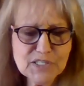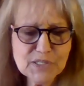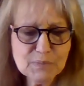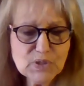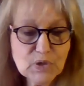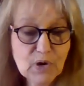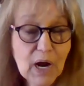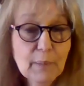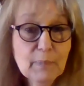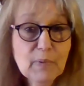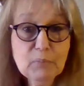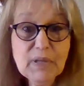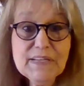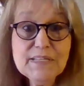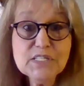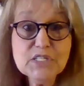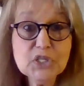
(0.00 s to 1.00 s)
subscribe, and
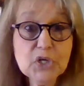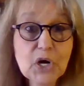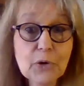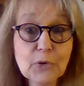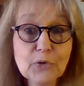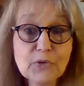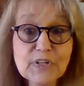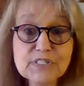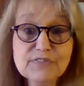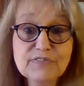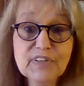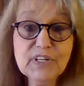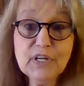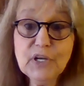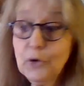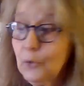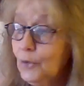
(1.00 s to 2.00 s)
please share this
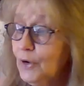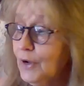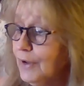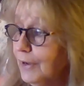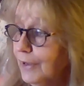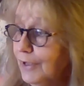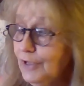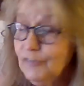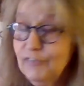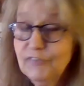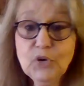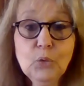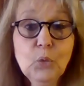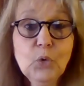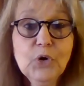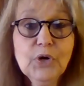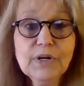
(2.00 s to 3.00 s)
video if
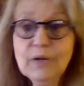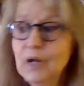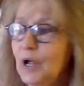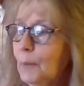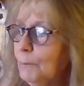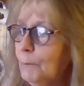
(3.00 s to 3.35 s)
you would.